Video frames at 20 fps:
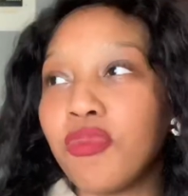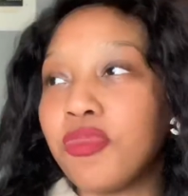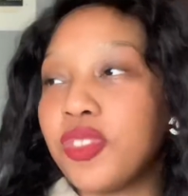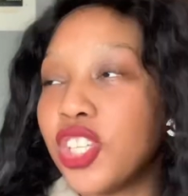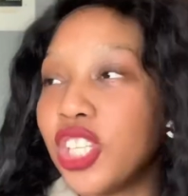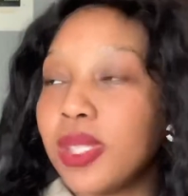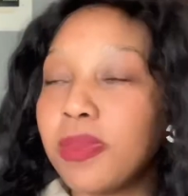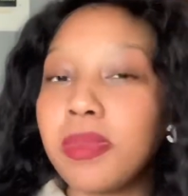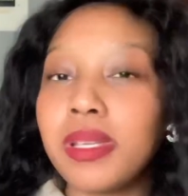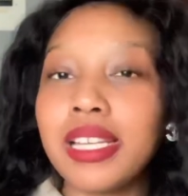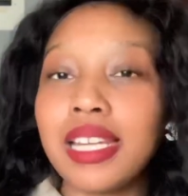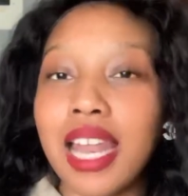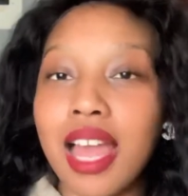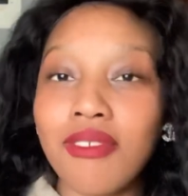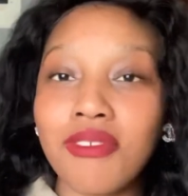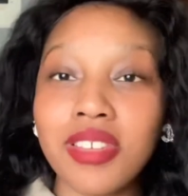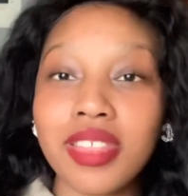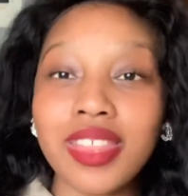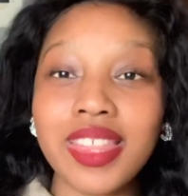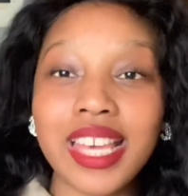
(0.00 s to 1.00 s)
just been
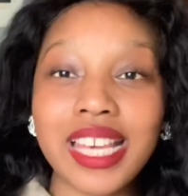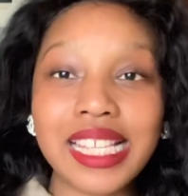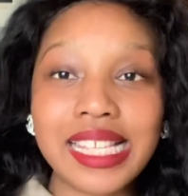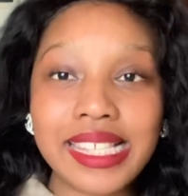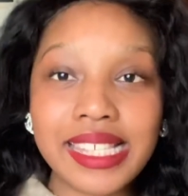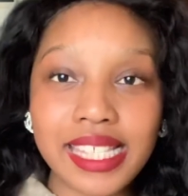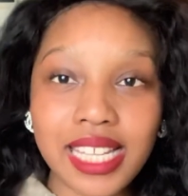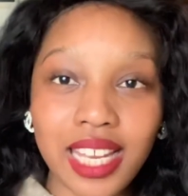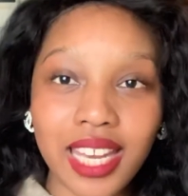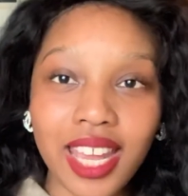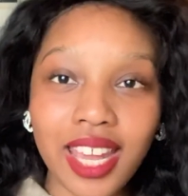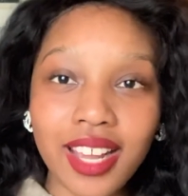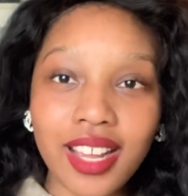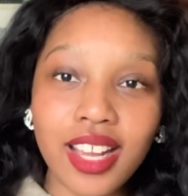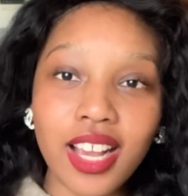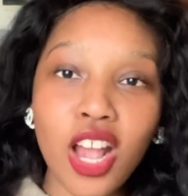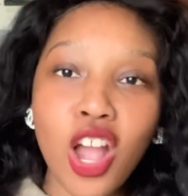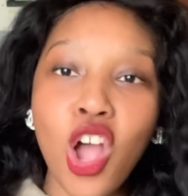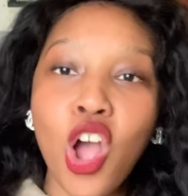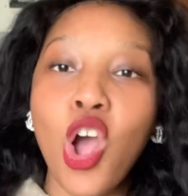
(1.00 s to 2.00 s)
loving the aesthetic
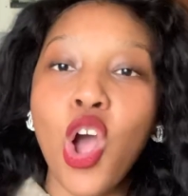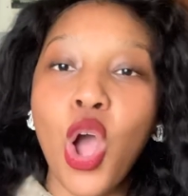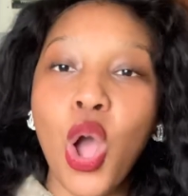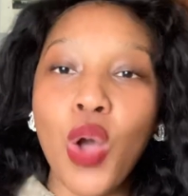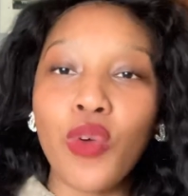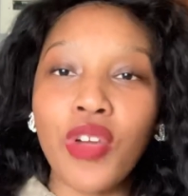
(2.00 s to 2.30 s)
of